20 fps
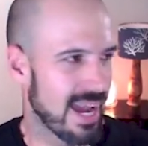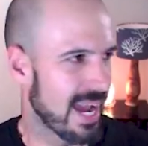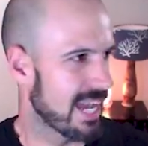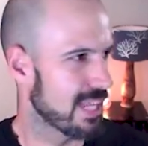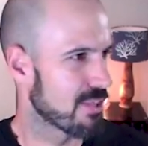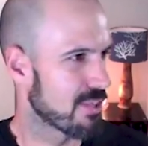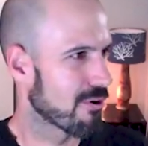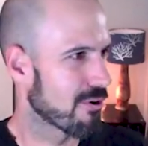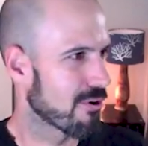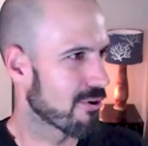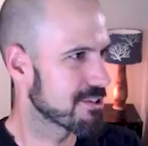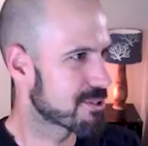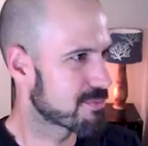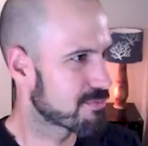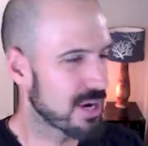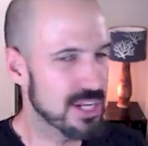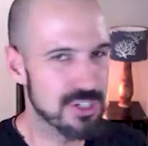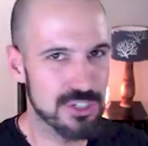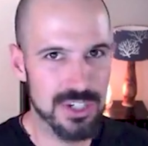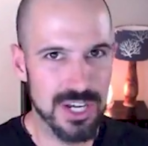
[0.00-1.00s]
either on a
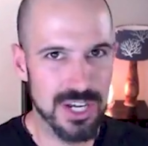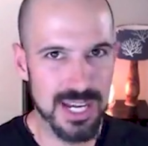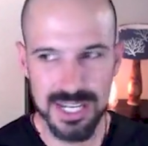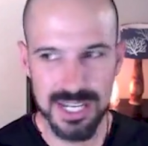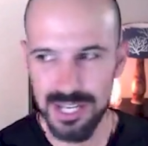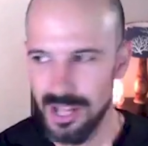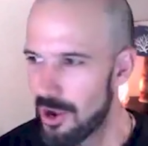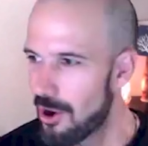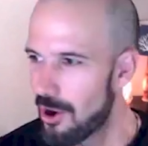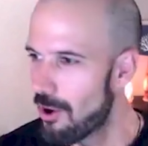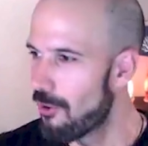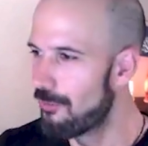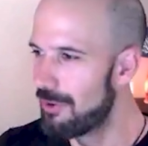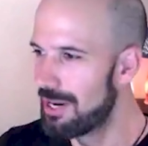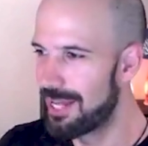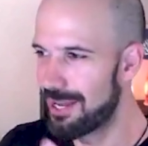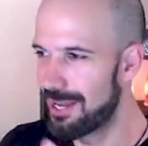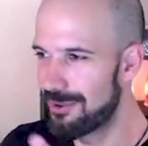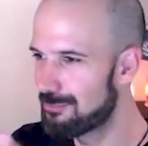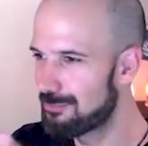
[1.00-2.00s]
spreadsheet or
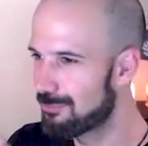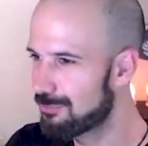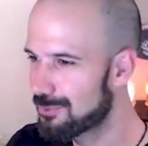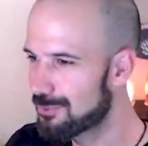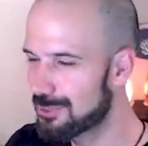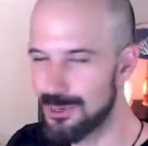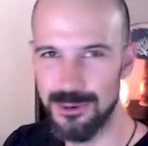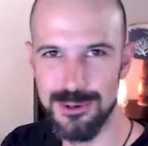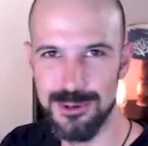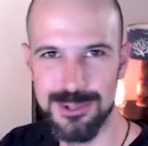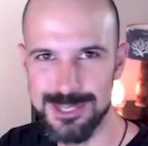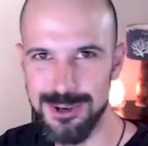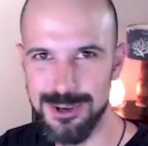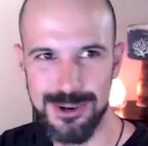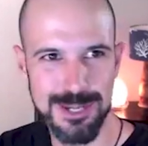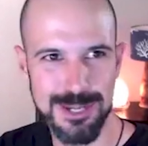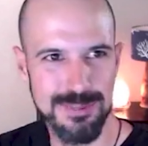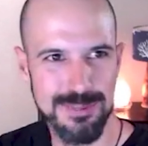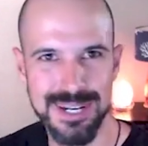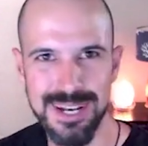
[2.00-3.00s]
in a Google
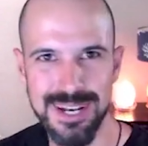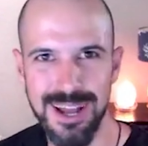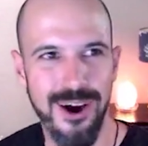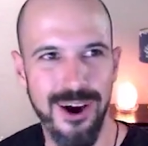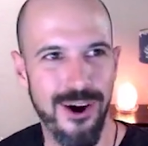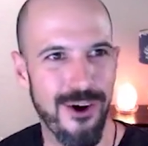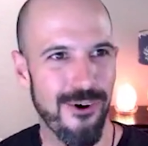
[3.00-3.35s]
document,